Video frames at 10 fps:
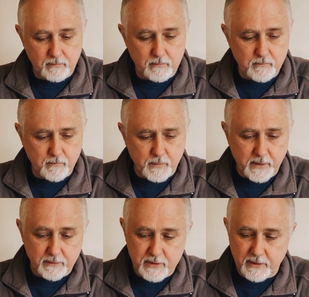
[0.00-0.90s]

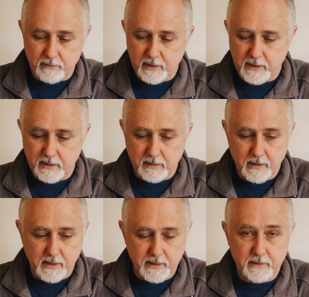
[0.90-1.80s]
they're generally uh,
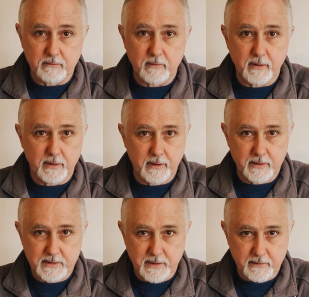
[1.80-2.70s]
higher than
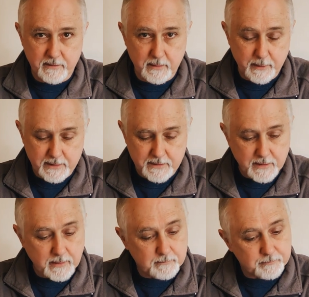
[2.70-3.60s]
their stated capacity.